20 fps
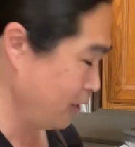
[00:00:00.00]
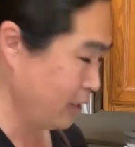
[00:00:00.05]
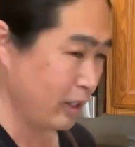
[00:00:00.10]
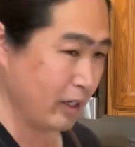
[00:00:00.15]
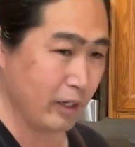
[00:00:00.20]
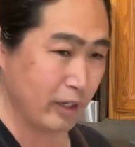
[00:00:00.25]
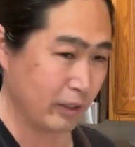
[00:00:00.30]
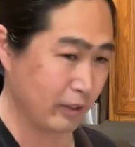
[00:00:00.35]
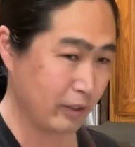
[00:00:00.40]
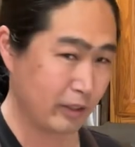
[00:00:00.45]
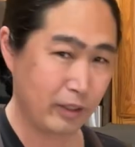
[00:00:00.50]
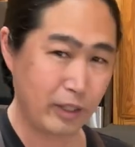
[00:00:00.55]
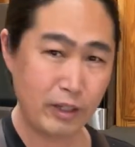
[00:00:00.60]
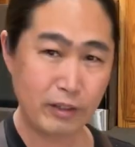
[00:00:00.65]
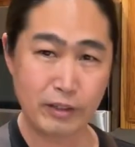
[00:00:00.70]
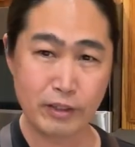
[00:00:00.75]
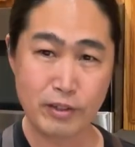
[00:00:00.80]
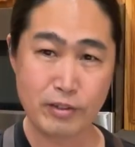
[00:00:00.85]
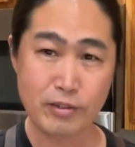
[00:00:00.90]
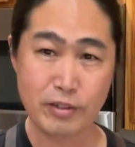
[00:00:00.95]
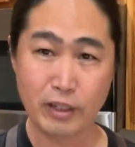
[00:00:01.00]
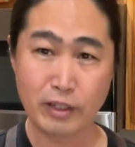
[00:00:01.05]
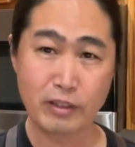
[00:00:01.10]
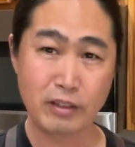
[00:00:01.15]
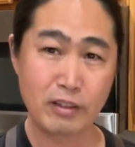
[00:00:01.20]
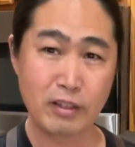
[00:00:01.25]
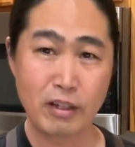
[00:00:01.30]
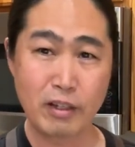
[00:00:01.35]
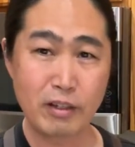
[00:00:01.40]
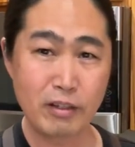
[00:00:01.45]
And there is
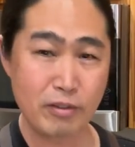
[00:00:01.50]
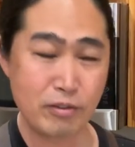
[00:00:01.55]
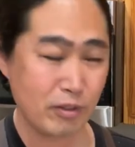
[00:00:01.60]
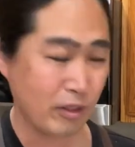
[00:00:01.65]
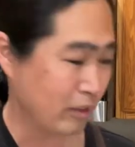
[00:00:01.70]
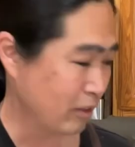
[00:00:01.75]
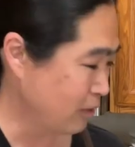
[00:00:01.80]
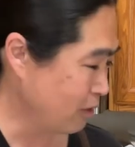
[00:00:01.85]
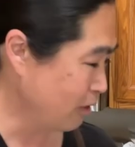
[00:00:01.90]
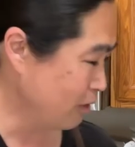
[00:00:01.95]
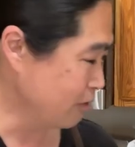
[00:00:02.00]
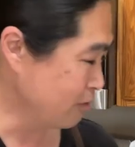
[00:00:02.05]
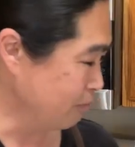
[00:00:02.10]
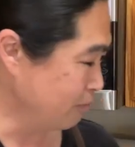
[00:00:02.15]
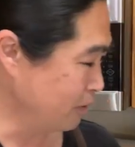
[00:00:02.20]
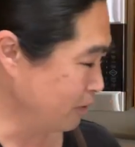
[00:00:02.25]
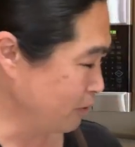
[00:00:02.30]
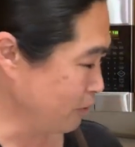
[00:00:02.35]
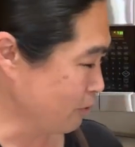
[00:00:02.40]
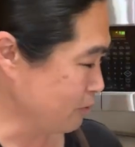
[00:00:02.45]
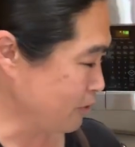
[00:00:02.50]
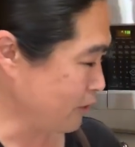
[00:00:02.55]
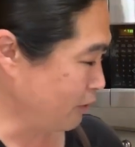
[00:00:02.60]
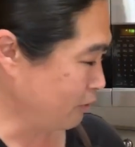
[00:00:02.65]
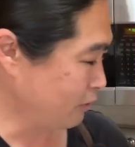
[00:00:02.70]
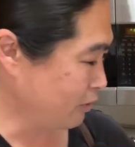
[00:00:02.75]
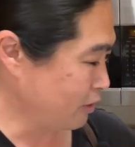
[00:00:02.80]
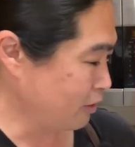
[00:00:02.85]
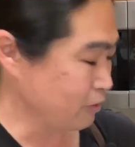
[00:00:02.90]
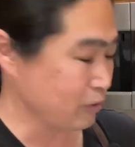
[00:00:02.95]
tons and tons of videos out
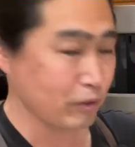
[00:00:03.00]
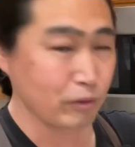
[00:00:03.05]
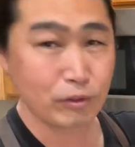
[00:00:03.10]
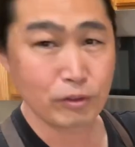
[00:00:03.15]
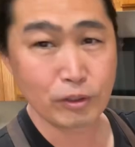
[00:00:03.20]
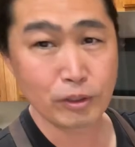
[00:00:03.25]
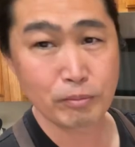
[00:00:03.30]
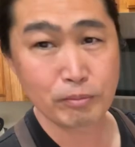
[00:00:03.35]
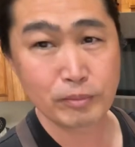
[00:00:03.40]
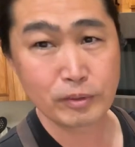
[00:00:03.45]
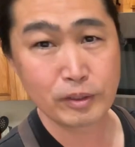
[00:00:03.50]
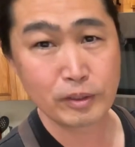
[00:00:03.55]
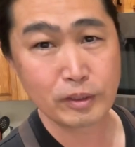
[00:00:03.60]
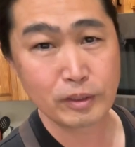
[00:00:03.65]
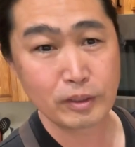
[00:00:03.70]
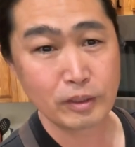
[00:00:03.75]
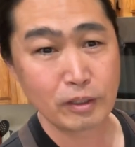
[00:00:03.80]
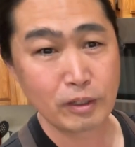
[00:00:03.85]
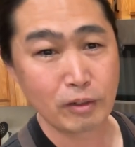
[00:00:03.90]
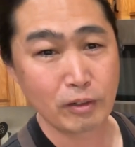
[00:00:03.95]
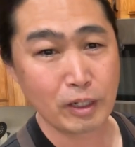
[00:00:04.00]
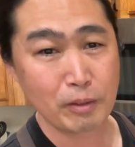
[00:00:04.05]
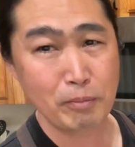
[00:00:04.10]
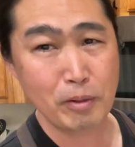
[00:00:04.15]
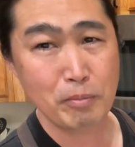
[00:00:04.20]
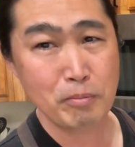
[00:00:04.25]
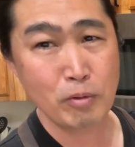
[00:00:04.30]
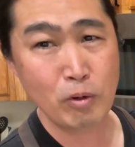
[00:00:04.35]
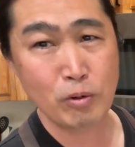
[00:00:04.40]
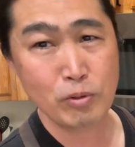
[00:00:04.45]
there on YouTube. All right,
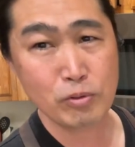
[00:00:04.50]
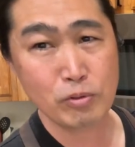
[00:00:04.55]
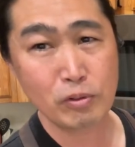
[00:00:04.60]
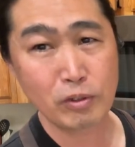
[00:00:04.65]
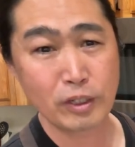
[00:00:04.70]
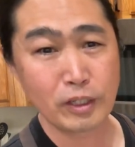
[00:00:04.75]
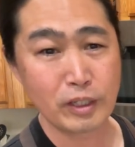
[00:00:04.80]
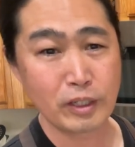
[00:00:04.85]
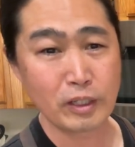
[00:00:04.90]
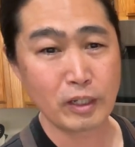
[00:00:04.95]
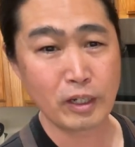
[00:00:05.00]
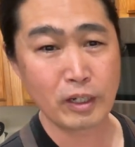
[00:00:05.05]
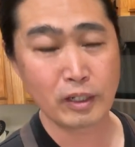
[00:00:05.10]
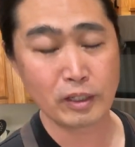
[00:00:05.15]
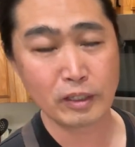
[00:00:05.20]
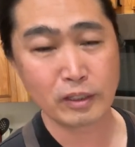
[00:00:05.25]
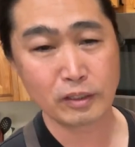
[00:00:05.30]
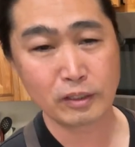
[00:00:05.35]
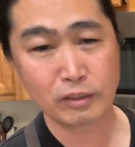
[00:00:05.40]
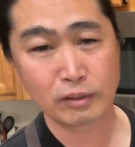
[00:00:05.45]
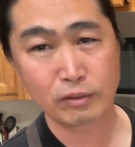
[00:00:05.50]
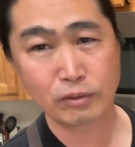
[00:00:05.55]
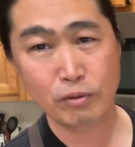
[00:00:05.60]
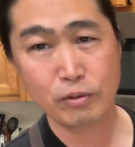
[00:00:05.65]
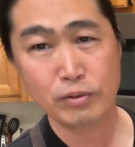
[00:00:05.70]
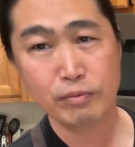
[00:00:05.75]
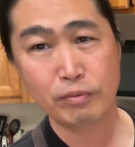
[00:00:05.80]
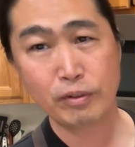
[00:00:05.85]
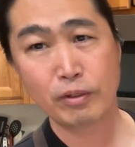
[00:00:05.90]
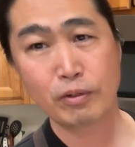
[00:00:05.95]
but mostly uh,
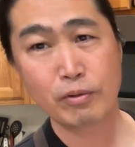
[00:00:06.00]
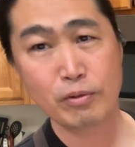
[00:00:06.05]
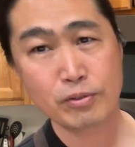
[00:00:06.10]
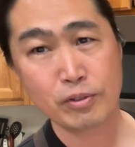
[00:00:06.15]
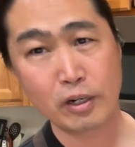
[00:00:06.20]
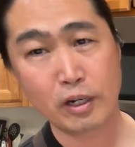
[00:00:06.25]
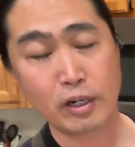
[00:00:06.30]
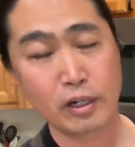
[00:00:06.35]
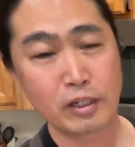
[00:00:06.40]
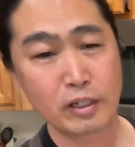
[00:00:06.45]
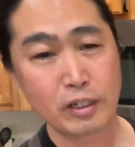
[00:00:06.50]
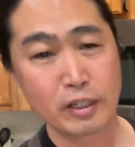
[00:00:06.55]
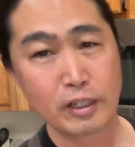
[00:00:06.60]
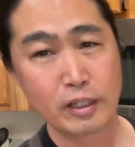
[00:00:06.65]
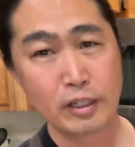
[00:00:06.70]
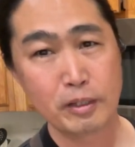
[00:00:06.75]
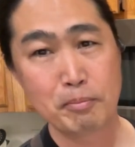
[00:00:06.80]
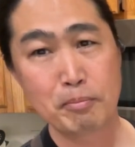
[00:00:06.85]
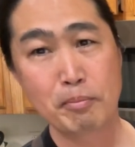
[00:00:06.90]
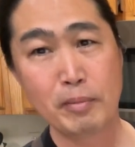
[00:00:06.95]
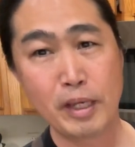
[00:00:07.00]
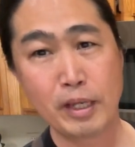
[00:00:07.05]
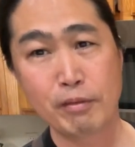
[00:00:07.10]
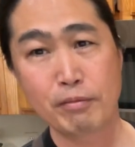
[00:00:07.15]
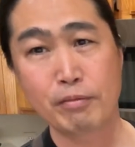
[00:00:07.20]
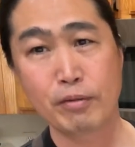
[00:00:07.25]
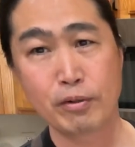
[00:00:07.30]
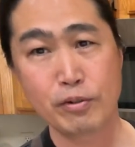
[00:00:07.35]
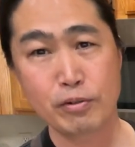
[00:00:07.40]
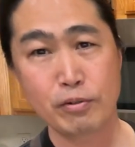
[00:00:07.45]
those videos are made
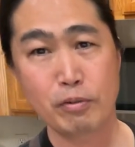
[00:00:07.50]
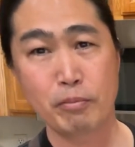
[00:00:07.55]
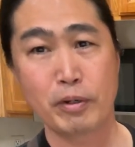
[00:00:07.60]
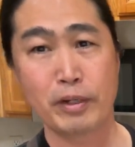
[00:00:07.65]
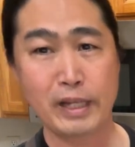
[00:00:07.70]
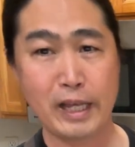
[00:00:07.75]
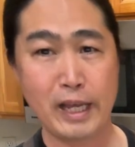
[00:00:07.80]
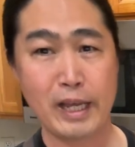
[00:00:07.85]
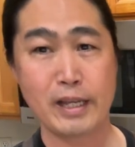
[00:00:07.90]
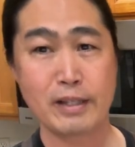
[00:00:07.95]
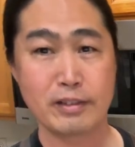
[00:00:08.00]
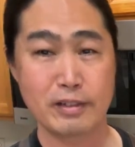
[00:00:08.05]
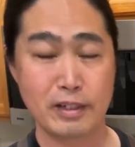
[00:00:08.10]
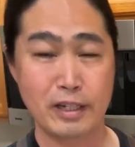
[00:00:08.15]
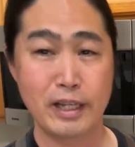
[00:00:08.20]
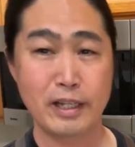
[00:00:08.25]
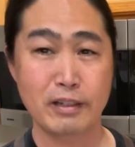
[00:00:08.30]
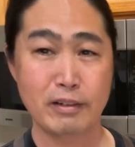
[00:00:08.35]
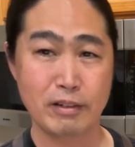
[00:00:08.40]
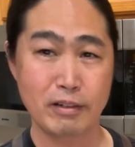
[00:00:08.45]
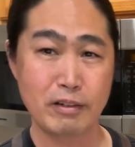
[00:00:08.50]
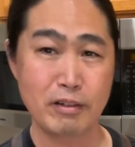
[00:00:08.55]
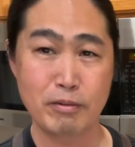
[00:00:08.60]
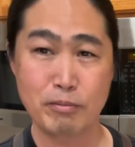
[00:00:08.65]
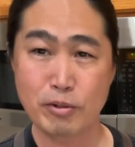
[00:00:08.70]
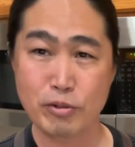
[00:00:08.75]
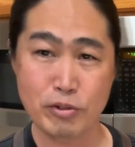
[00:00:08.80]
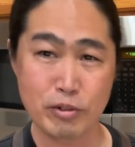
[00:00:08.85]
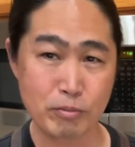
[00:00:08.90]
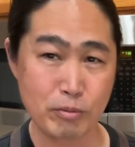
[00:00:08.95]
for someone has like you know
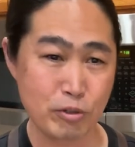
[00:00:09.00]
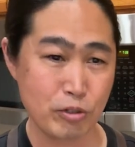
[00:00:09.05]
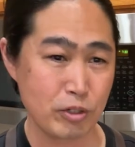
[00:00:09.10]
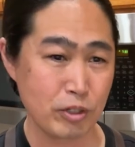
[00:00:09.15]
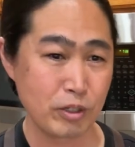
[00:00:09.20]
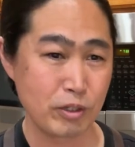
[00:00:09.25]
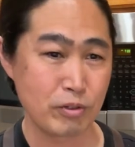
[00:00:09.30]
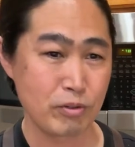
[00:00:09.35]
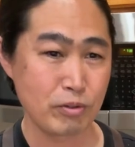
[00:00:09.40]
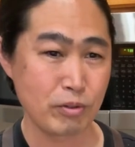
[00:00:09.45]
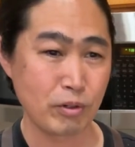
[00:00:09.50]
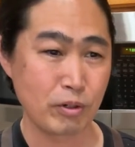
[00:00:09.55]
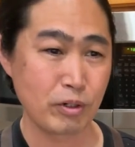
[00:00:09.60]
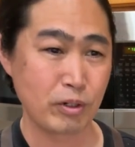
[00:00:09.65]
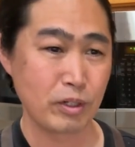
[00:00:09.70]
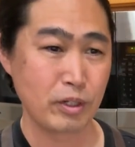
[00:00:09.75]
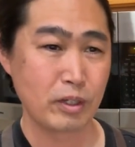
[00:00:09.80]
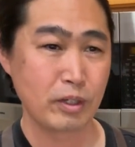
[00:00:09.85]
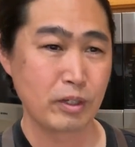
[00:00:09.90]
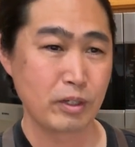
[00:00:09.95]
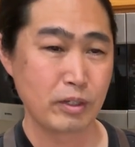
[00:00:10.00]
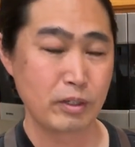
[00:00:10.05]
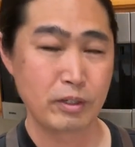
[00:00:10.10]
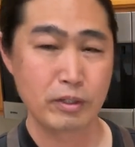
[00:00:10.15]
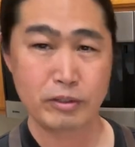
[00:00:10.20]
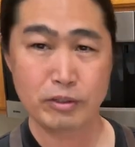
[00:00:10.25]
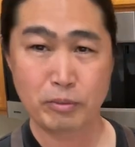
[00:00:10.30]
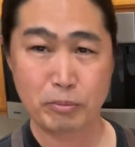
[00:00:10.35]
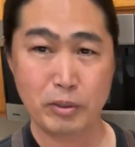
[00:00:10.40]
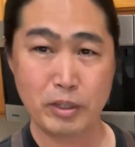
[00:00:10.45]
commercial machines or
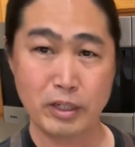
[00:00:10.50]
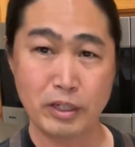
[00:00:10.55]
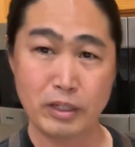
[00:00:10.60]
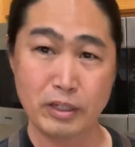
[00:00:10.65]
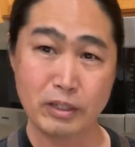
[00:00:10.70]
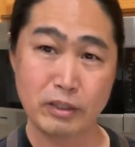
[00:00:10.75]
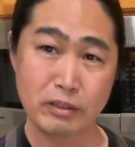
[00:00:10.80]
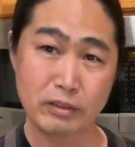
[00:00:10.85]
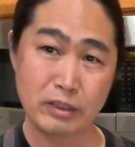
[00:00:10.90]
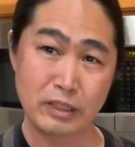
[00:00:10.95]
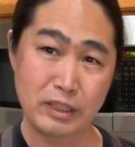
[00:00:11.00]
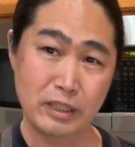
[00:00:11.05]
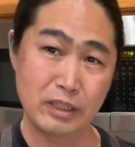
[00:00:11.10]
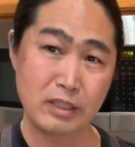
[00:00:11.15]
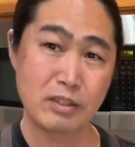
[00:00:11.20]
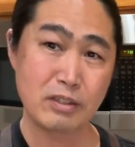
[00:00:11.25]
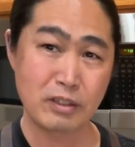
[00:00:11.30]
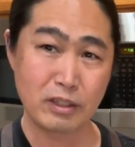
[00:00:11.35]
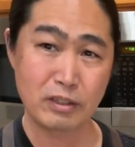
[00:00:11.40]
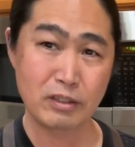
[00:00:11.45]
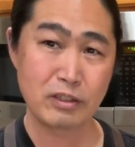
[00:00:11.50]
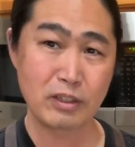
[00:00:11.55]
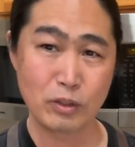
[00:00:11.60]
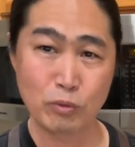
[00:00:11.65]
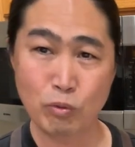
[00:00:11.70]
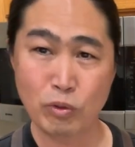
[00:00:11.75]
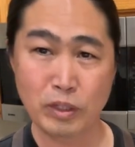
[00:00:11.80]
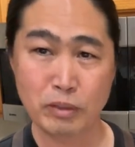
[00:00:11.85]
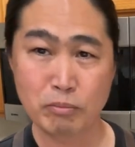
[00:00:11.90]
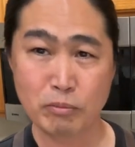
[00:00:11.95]
some kind of
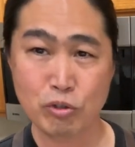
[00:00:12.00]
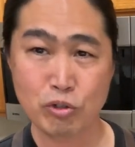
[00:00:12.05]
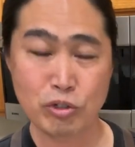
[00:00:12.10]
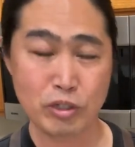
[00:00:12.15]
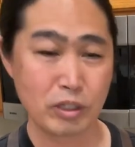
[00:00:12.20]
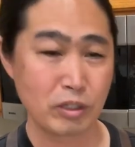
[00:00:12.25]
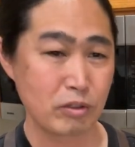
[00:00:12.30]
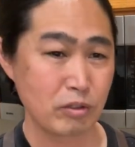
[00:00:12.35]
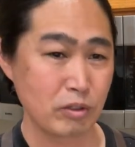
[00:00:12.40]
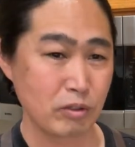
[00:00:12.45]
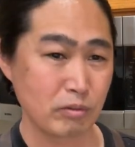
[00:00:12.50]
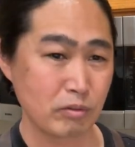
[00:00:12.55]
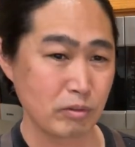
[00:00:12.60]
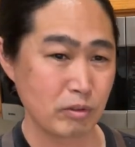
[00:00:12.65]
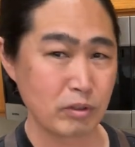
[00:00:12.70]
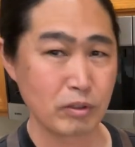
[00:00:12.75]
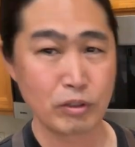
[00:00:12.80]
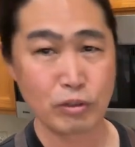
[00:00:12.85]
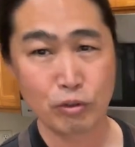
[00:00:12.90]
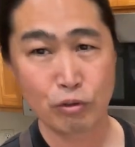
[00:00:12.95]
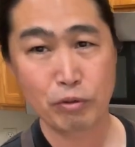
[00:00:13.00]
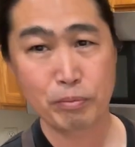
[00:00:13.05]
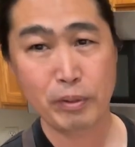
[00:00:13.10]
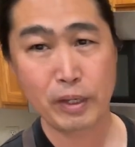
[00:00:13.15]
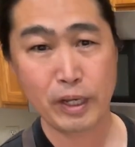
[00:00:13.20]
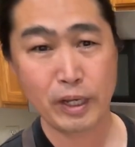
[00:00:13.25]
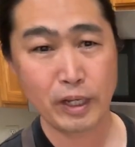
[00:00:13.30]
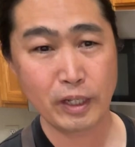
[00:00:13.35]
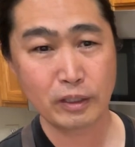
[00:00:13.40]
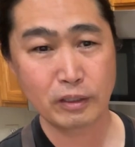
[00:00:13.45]
E61 machines Group
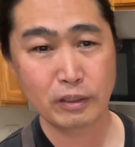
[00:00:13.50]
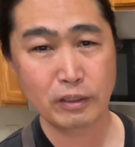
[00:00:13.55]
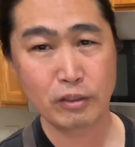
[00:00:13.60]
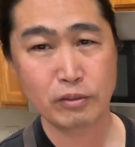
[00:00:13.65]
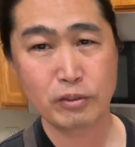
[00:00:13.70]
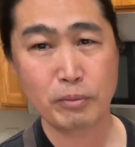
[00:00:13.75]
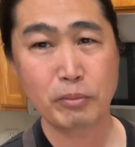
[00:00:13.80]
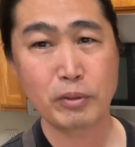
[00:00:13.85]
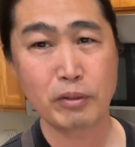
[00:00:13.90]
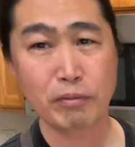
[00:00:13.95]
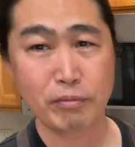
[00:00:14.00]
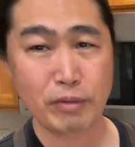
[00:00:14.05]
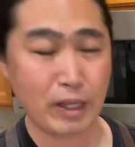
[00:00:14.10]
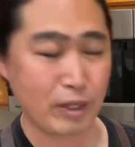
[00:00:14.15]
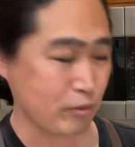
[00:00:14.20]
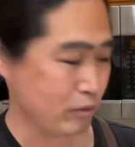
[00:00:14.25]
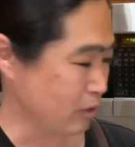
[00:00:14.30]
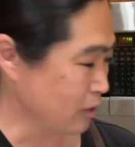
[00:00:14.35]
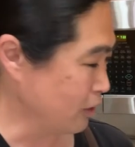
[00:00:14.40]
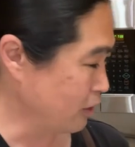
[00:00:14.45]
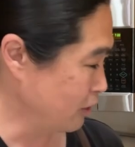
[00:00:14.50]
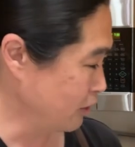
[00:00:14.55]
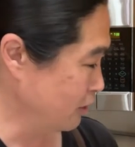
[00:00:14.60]
had you know, something fancier.